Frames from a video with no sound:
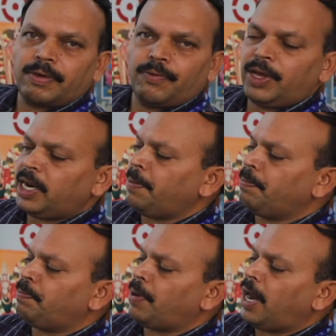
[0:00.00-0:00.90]
where I
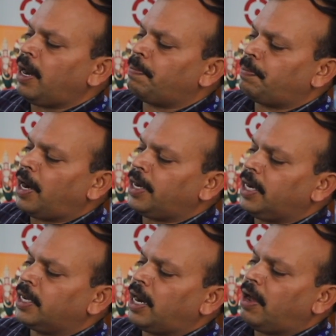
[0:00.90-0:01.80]
have
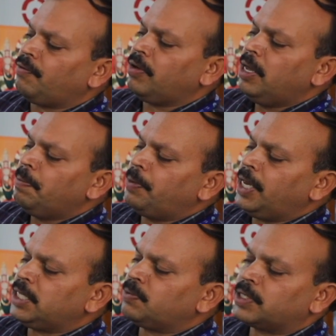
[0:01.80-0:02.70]
plotted graph
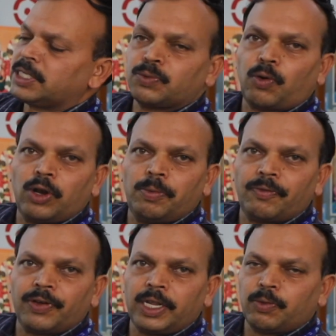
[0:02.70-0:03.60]
pH versus volume
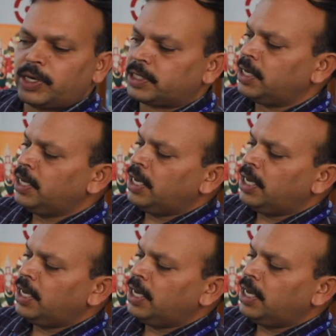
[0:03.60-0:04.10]
of NaOH.